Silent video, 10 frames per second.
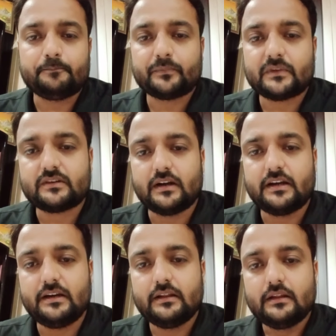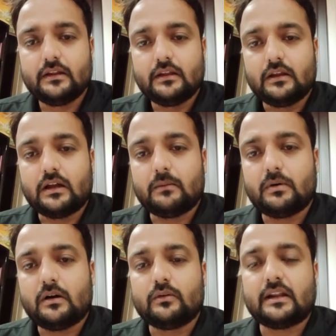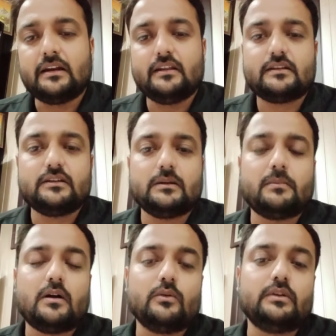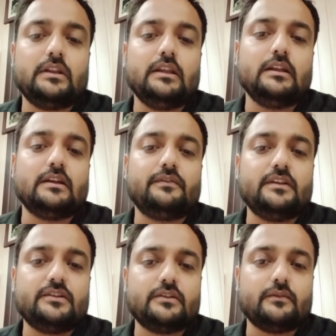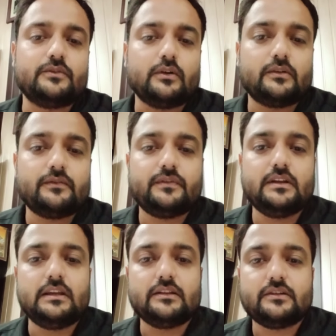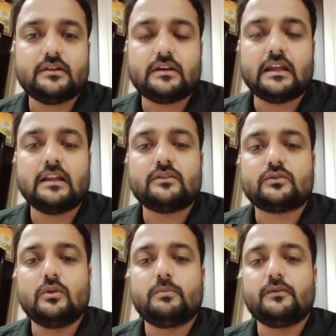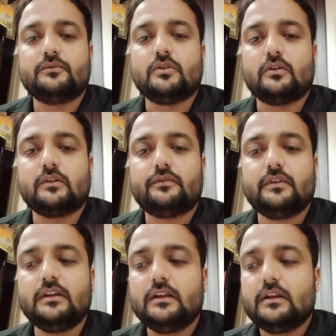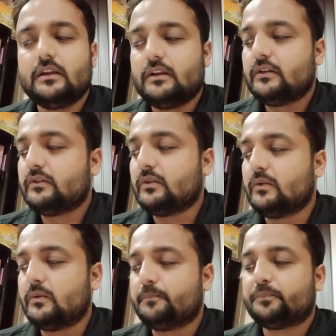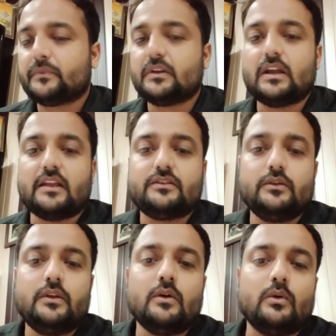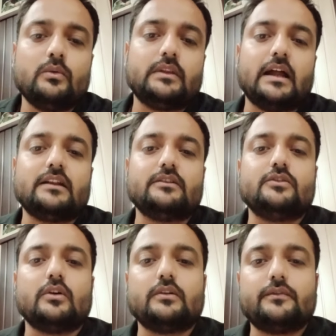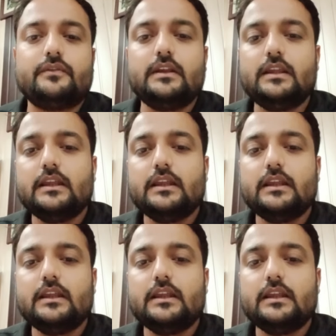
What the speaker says: studied about and discussed about the definition of geography, nature, and scope of geography. So, as you know, that geography